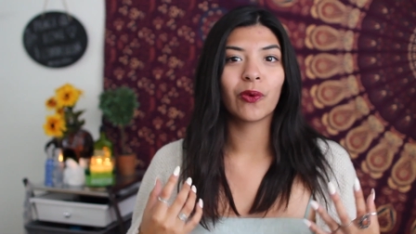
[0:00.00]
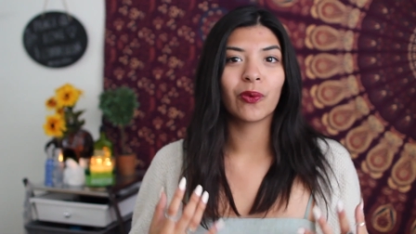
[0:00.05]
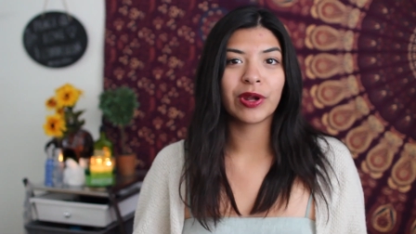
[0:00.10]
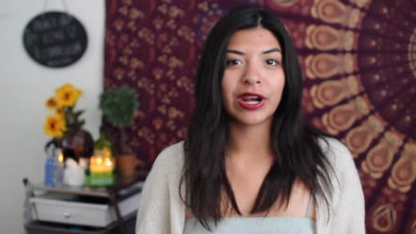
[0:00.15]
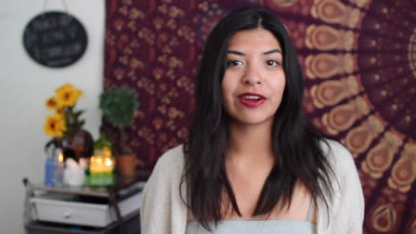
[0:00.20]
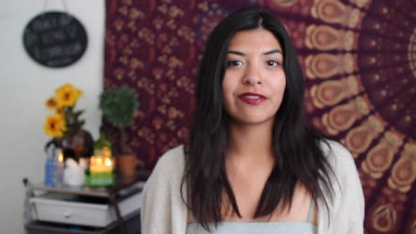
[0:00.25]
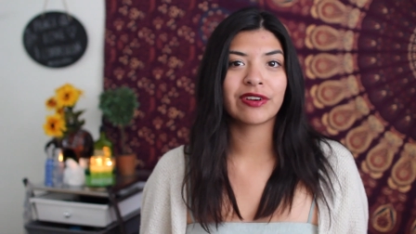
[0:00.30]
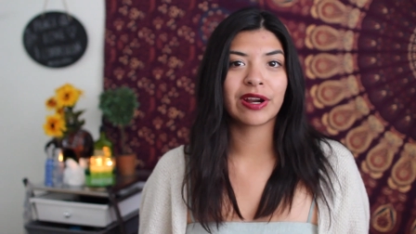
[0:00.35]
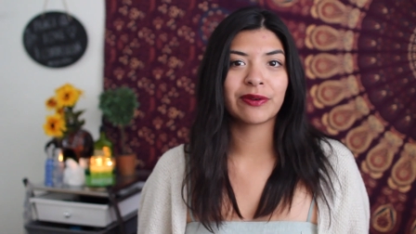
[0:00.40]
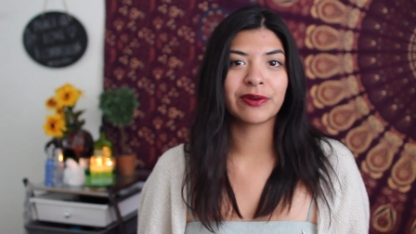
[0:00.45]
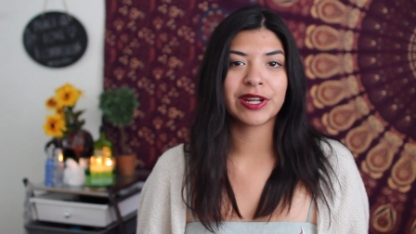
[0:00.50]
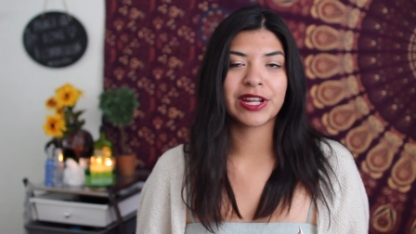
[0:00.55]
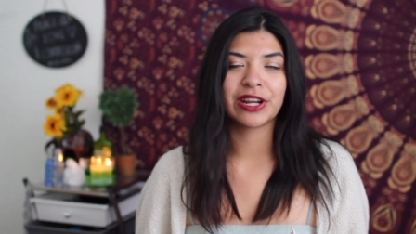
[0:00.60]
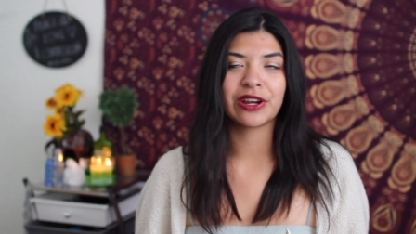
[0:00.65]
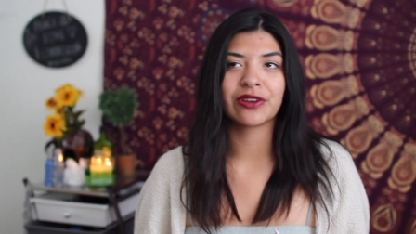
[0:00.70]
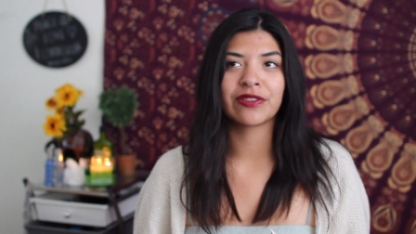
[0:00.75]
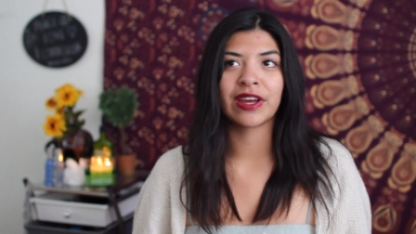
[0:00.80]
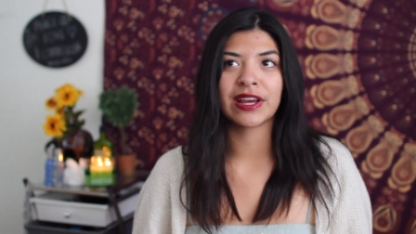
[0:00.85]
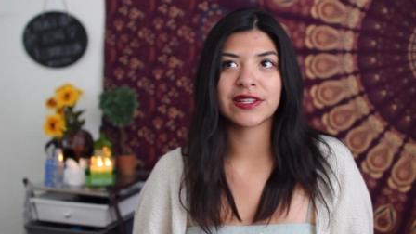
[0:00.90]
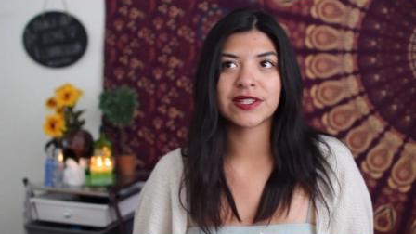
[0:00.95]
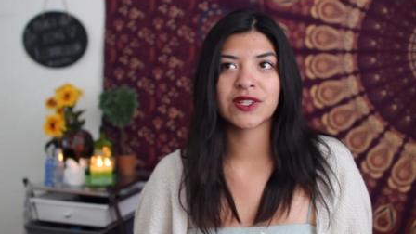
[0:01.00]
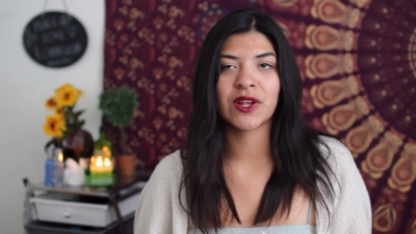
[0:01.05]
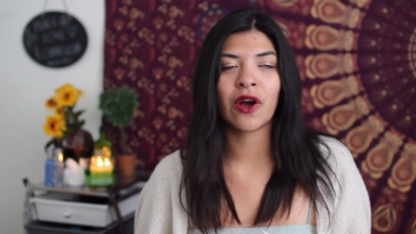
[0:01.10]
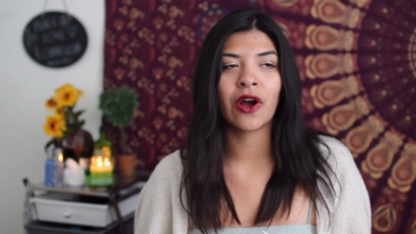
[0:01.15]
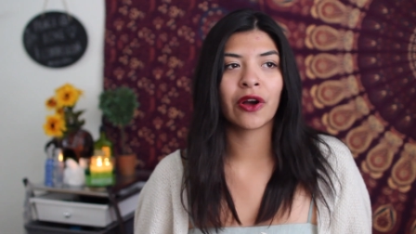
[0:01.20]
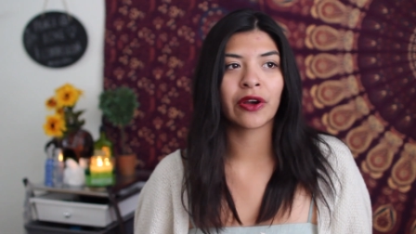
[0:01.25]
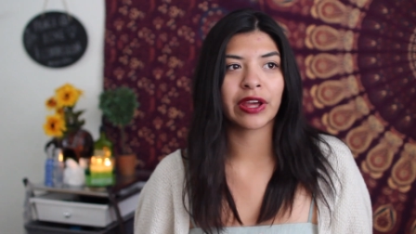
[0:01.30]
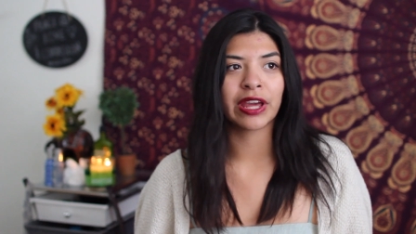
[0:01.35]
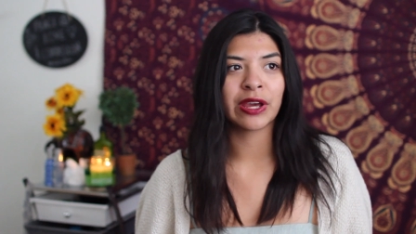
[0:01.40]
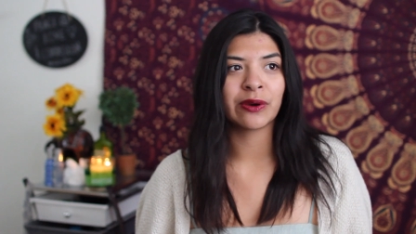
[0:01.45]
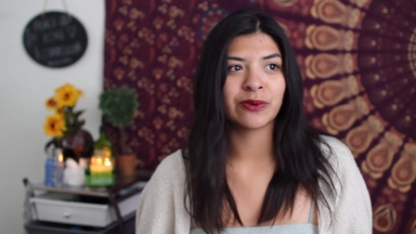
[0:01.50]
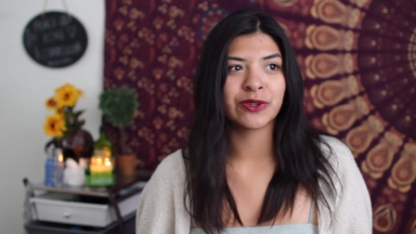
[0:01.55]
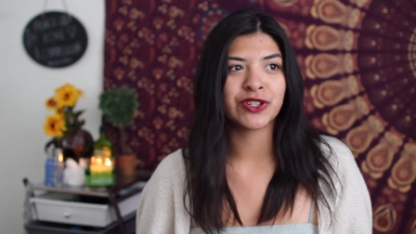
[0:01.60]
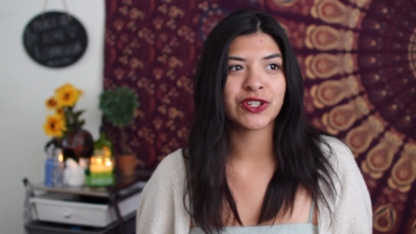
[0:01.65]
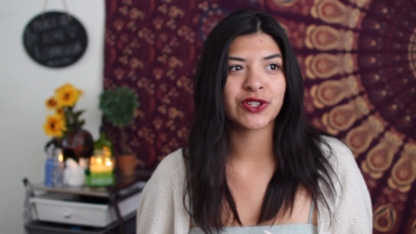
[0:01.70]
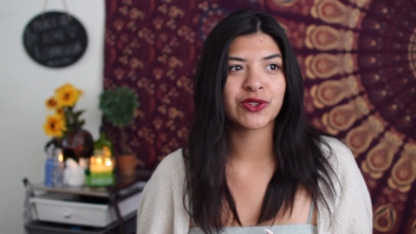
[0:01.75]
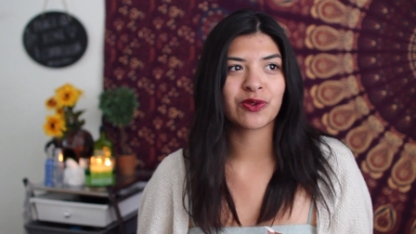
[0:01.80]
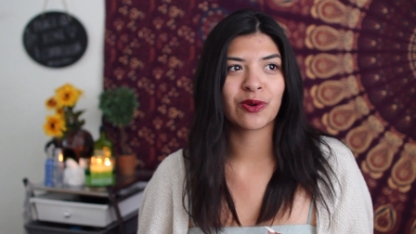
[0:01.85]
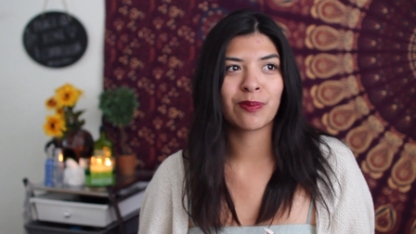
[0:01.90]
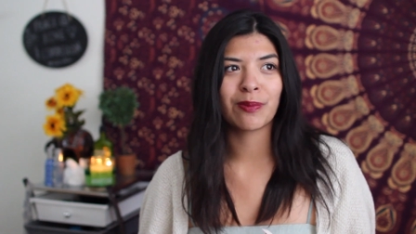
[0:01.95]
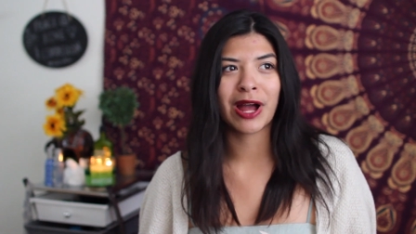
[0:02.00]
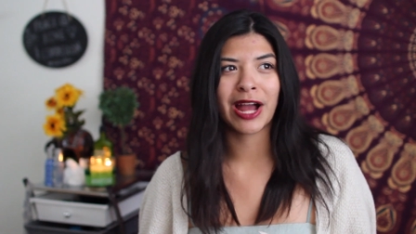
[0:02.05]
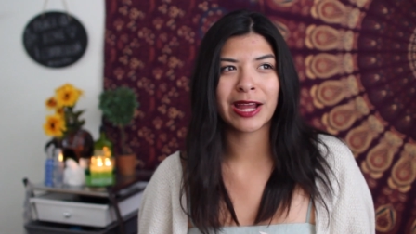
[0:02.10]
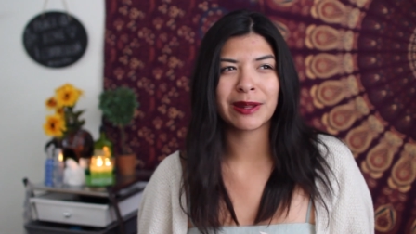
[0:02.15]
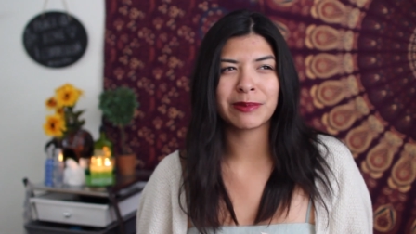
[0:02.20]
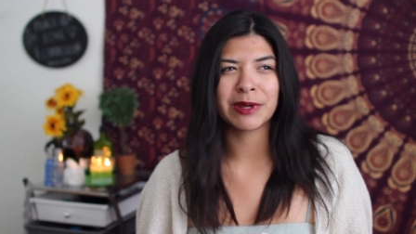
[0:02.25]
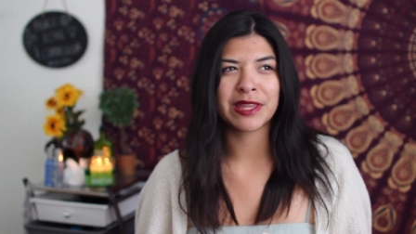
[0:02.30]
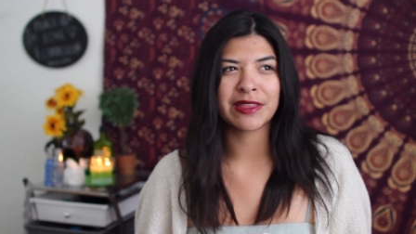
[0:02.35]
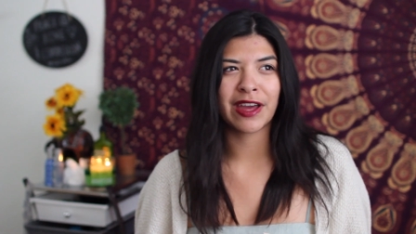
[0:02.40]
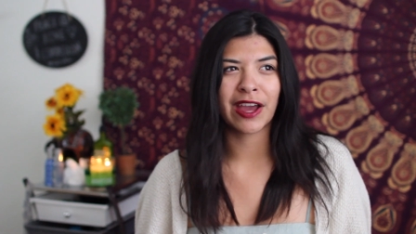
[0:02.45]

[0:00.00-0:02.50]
Whenever I would hear that song, it would just remind me